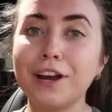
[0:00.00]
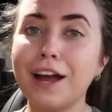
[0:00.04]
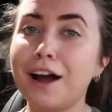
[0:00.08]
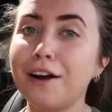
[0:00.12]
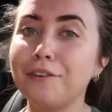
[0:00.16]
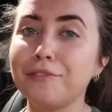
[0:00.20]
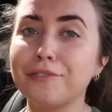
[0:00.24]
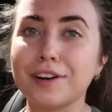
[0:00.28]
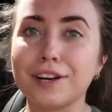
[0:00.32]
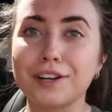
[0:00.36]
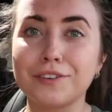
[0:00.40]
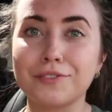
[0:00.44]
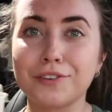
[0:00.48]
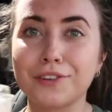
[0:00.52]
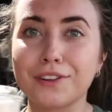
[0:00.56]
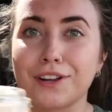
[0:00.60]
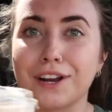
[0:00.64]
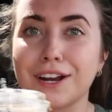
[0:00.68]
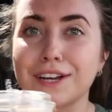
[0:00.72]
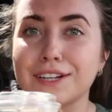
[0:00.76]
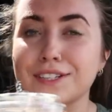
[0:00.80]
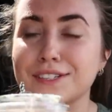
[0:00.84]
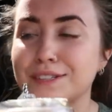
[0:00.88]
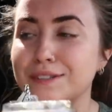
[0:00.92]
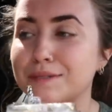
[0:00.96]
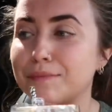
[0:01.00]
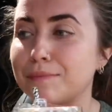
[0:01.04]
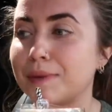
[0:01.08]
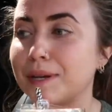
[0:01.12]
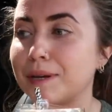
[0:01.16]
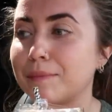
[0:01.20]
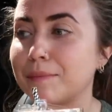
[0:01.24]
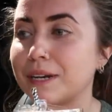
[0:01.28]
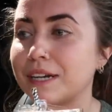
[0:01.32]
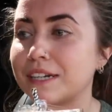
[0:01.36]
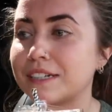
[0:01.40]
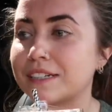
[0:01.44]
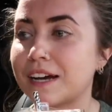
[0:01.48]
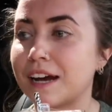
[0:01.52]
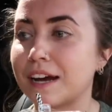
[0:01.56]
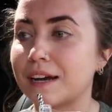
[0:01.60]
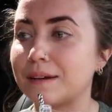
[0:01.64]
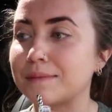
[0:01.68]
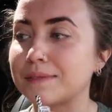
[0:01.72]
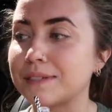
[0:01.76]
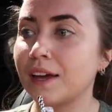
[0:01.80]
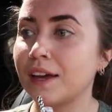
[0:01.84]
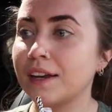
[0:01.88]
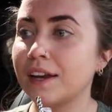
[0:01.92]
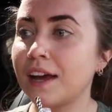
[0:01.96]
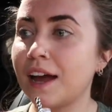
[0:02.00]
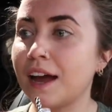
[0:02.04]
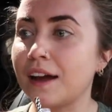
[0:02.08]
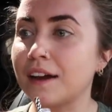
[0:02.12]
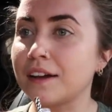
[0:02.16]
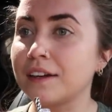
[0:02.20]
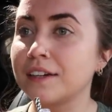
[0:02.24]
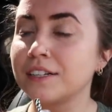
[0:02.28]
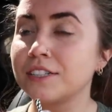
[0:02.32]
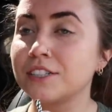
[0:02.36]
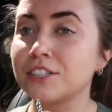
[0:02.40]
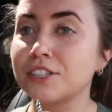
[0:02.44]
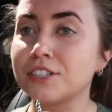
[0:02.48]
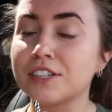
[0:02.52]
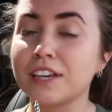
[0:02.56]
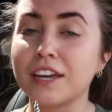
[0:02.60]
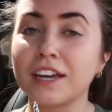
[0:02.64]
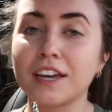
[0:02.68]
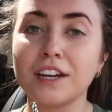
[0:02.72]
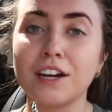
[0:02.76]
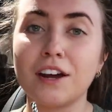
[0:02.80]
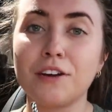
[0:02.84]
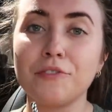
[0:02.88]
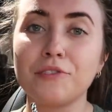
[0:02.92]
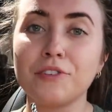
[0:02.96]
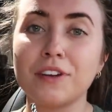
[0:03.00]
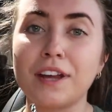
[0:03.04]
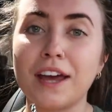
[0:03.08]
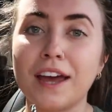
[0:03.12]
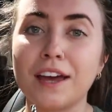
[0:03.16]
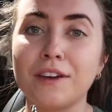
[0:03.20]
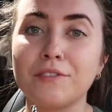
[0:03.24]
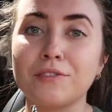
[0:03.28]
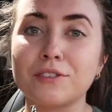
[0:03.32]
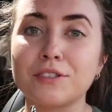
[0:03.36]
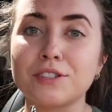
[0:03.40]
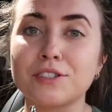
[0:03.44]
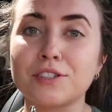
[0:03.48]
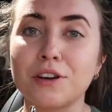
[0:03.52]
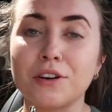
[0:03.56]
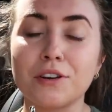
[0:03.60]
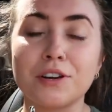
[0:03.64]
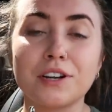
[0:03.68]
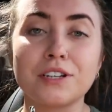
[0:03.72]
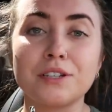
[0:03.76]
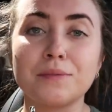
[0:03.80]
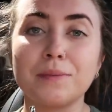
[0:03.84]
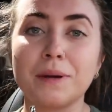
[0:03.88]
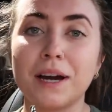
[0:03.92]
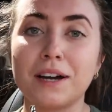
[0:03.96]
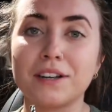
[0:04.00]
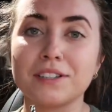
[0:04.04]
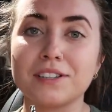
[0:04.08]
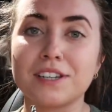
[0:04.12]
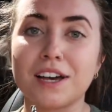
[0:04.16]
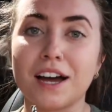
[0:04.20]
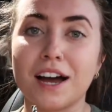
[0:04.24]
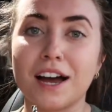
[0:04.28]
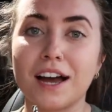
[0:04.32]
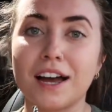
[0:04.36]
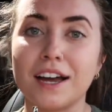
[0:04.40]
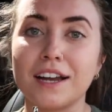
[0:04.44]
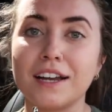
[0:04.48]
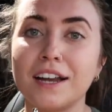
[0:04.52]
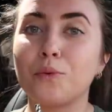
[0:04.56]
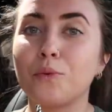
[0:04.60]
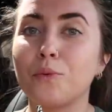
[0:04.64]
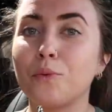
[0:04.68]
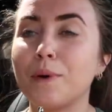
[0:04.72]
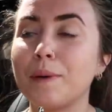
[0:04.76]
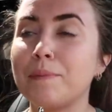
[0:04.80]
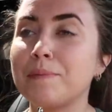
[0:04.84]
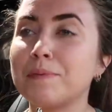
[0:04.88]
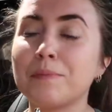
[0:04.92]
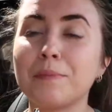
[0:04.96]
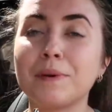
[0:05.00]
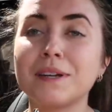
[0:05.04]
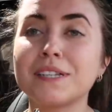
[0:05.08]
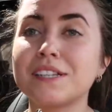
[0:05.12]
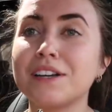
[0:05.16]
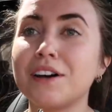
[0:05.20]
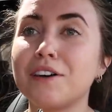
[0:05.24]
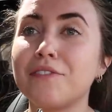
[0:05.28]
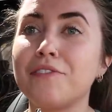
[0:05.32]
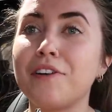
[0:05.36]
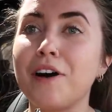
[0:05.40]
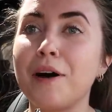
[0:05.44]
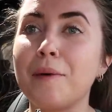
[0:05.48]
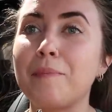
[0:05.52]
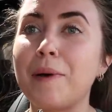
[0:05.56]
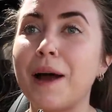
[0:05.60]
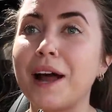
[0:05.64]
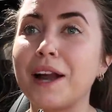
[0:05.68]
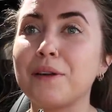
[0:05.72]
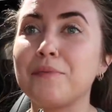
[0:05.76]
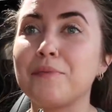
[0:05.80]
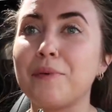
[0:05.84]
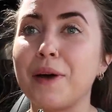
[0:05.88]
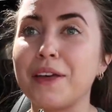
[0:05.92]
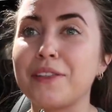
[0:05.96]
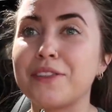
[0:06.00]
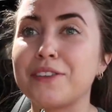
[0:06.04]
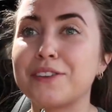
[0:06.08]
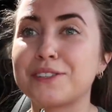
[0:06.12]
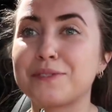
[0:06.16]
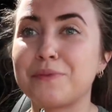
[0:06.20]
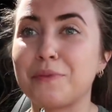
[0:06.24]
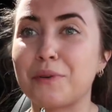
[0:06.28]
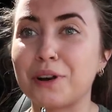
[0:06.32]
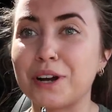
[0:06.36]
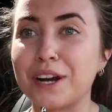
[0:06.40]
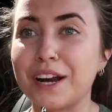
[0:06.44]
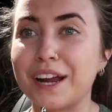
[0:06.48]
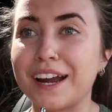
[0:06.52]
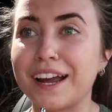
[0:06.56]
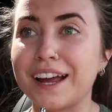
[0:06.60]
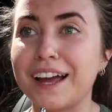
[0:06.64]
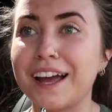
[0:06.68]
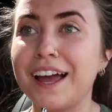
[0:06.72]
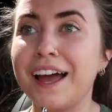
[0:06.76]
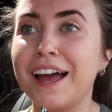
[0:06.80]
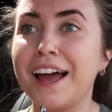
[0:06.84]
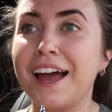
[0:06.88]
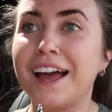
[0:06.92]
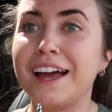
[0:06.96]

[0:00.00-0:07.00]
free Alfred for the next many, many times. And yeah, just kicking off the day. It feels so good to be outside. Whipped myself up out of bed this morning.